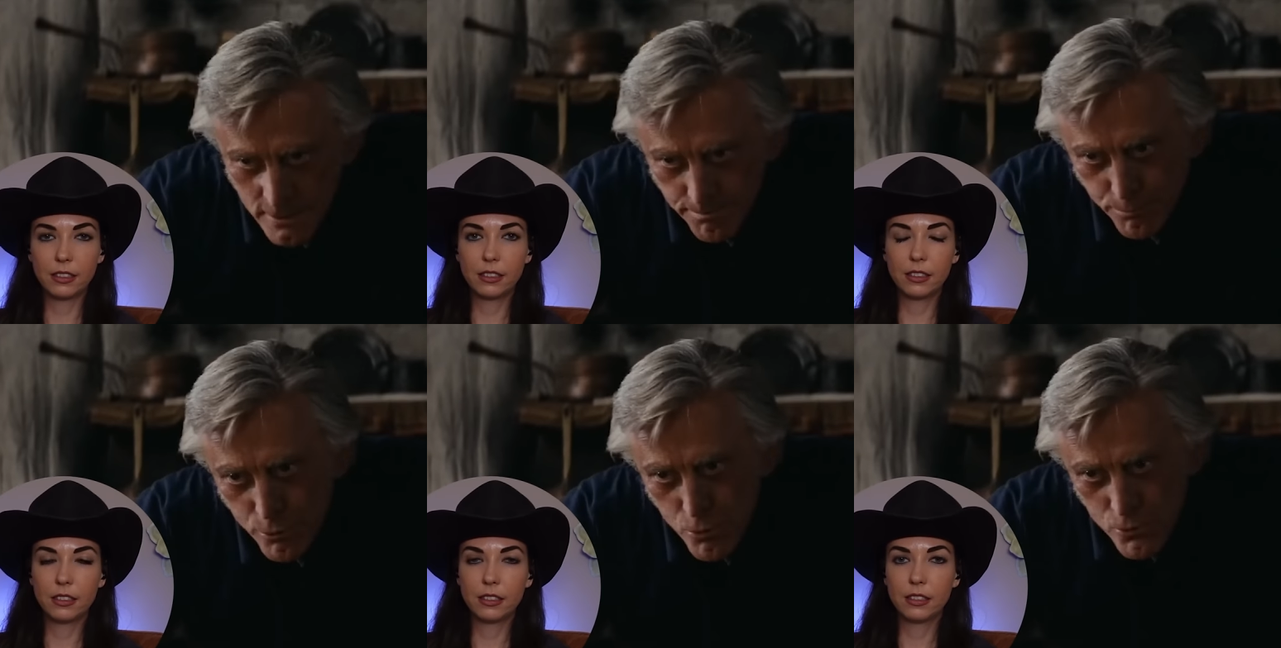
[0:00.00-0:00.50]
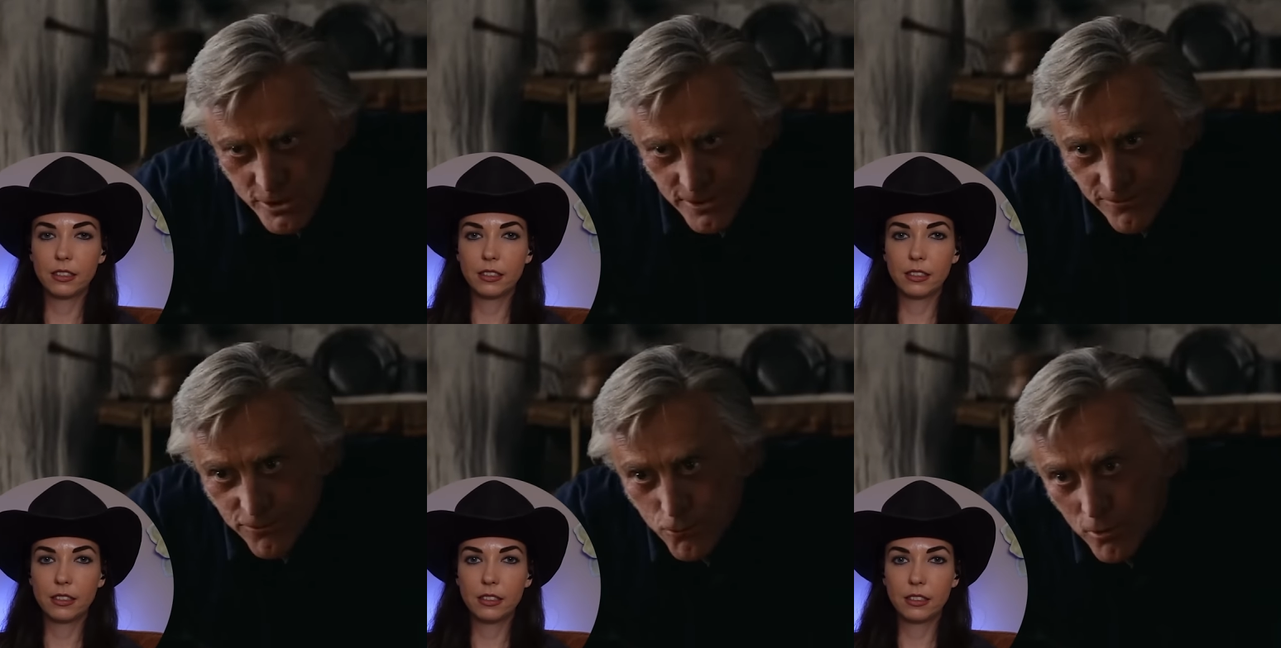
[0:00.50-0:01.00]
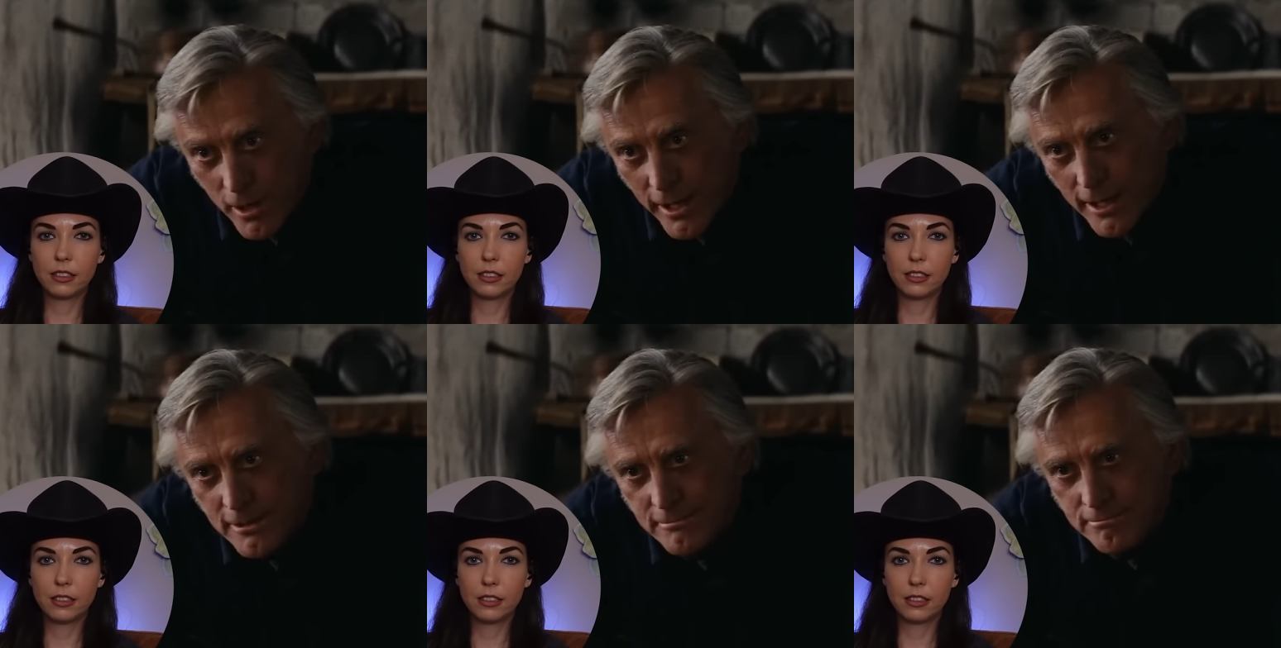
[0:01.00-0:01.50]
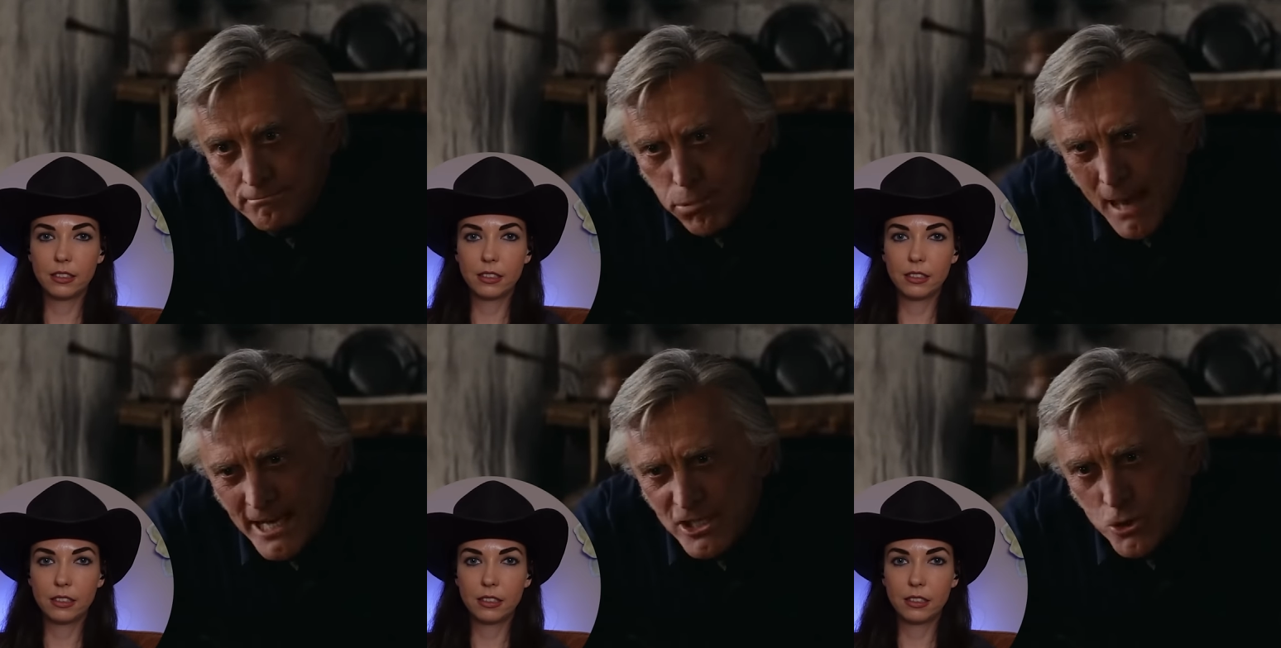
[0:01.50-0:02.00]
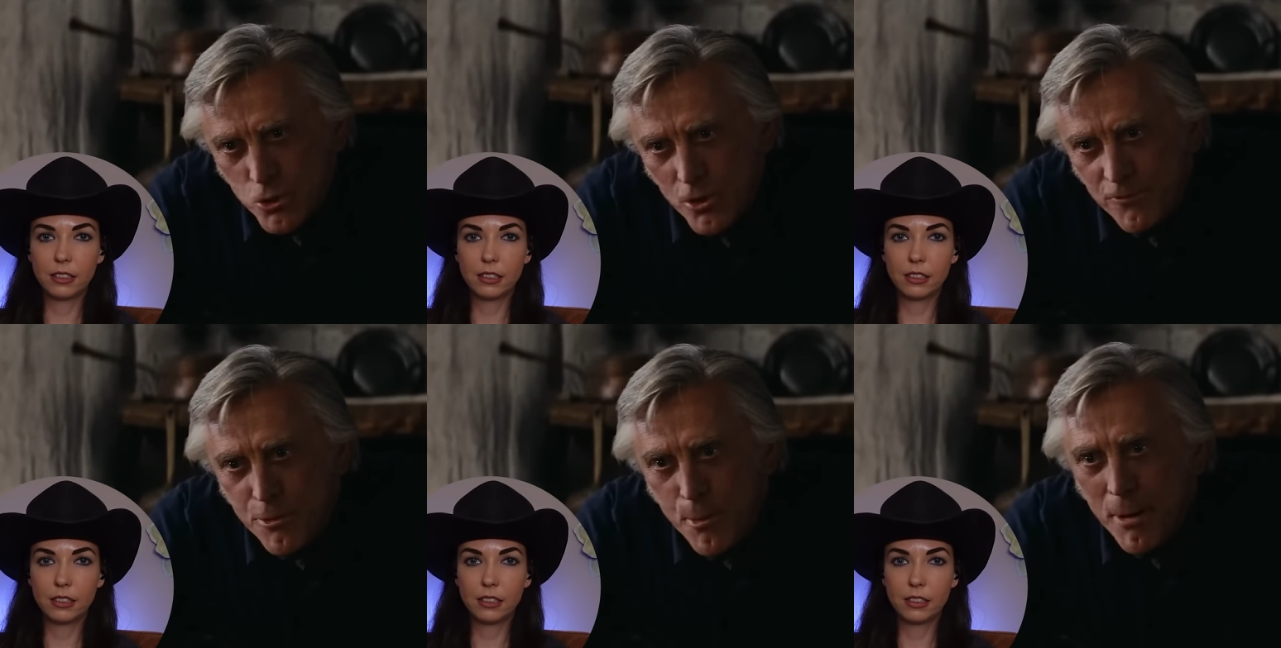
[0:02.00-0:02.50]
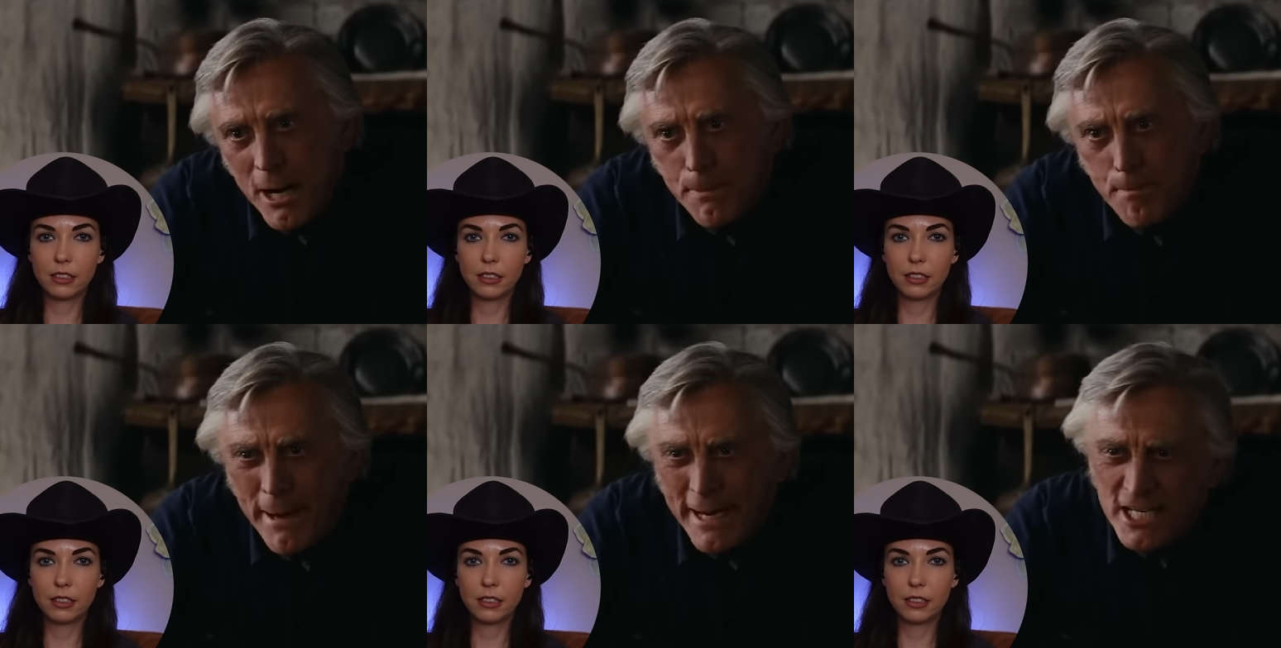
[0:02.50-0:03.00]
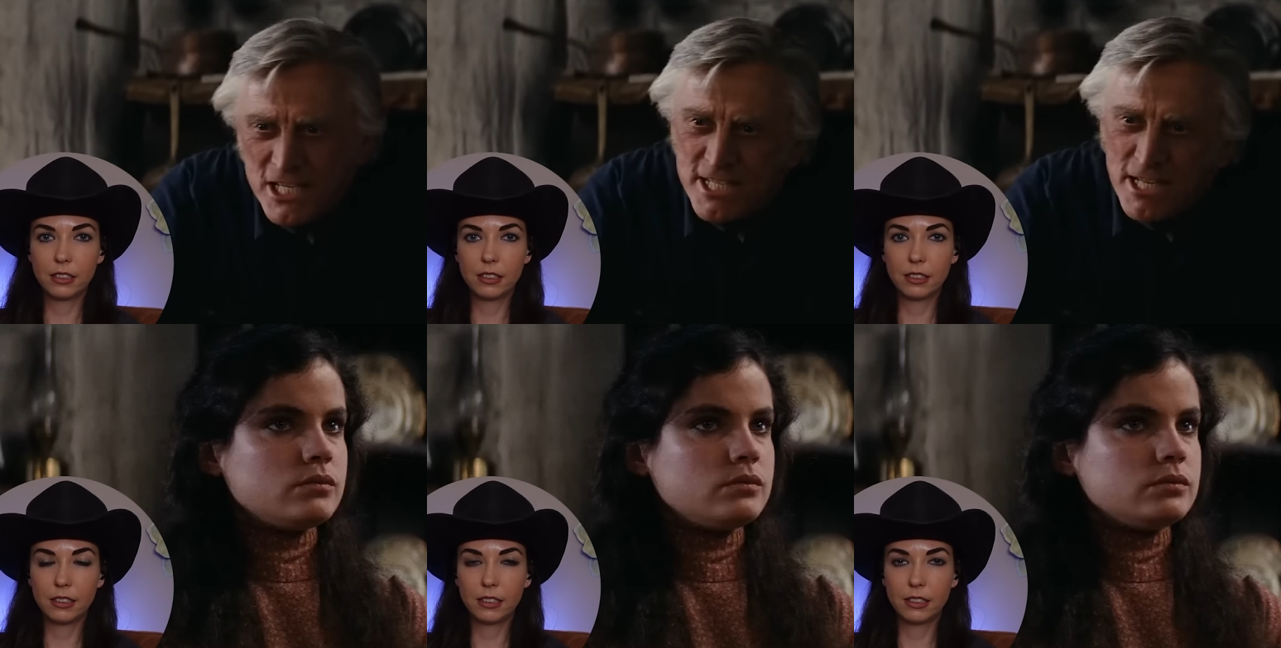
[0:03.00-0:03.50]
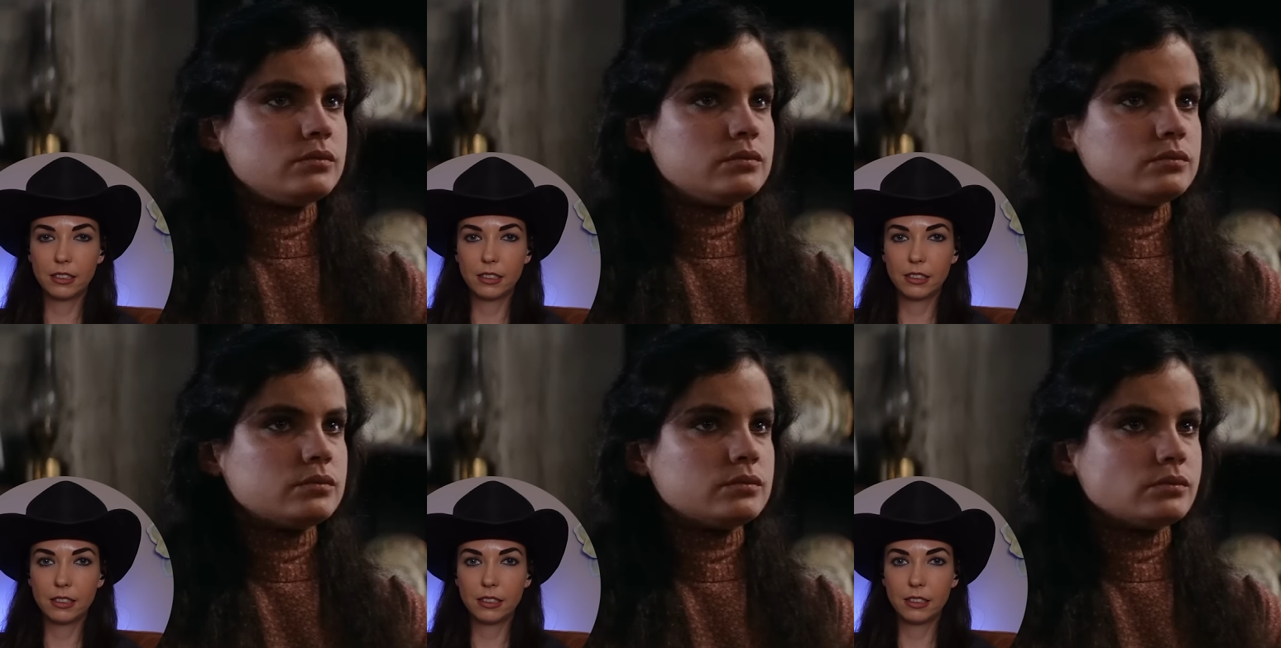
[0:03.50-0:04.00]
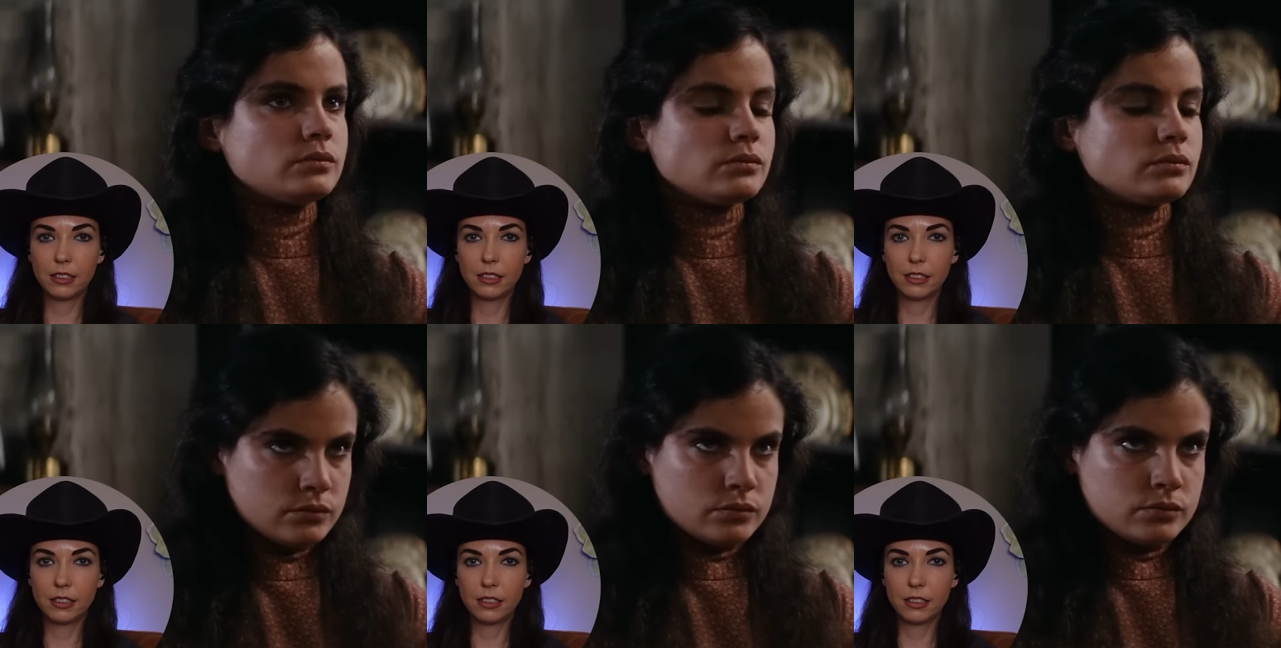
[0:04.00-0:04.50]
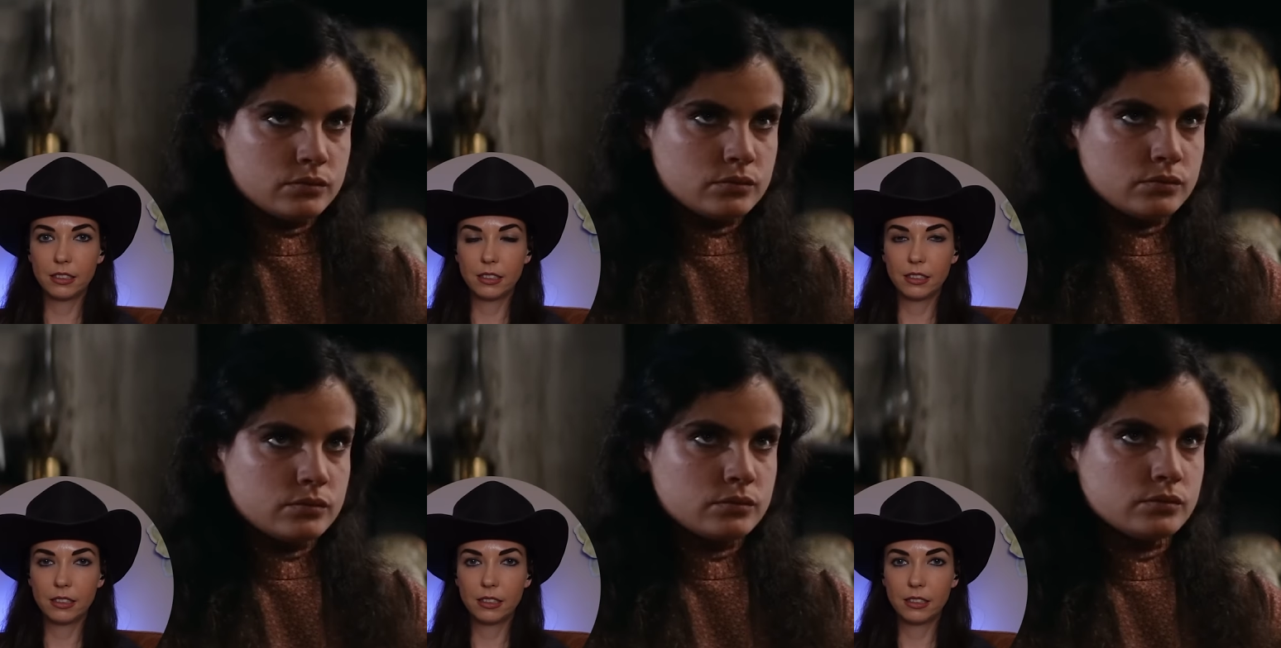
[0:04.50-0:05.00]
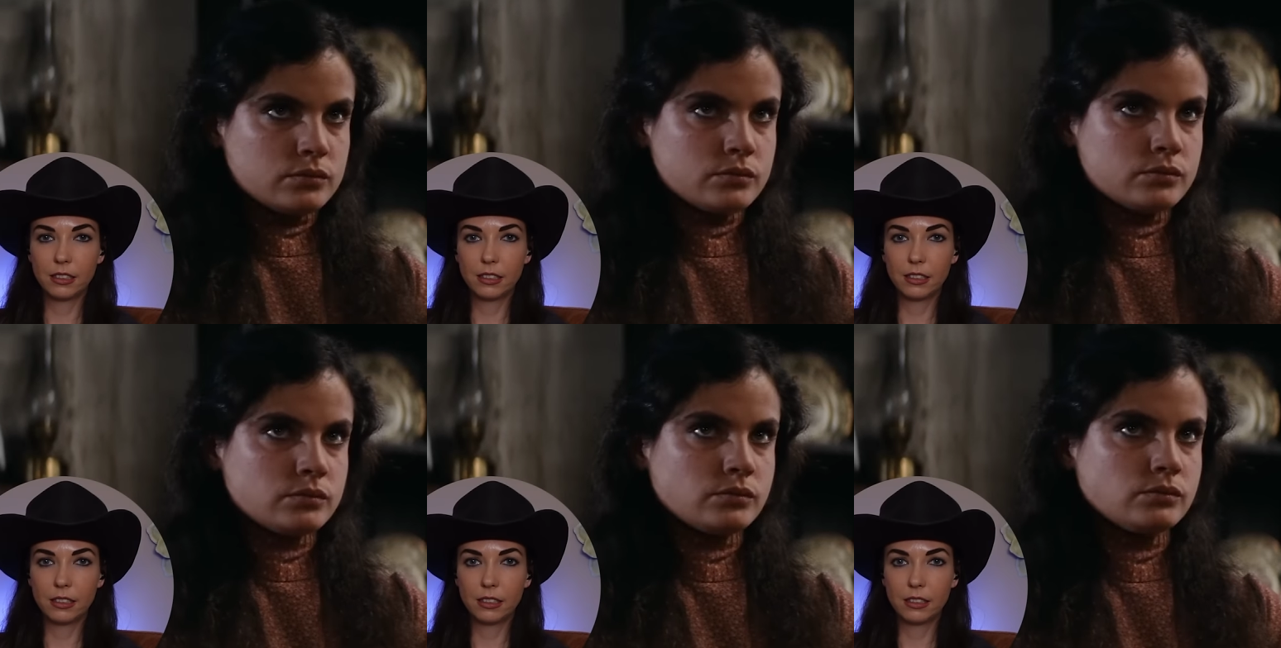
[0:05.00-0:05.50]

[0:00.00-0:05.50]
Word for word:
Speaker 1: The bruise in the foreleg. Black soil from the bottom paddock still in the hoofs, and a girth mark